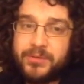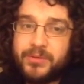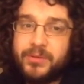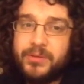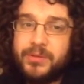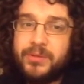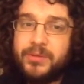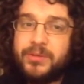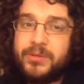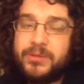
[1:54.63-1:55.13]

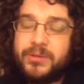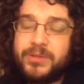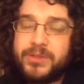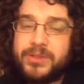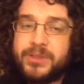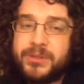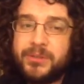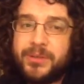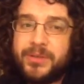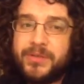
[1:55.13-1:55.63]
or
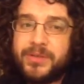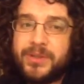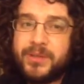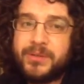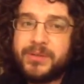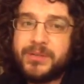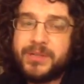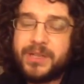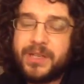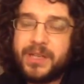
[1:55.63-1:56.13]
just a bit of
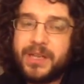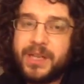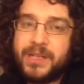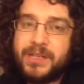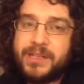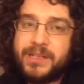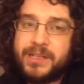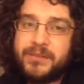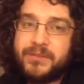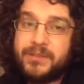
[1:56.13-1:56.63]
time just to get your
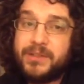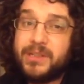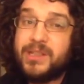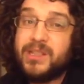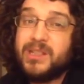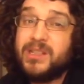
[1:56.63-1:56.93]
head together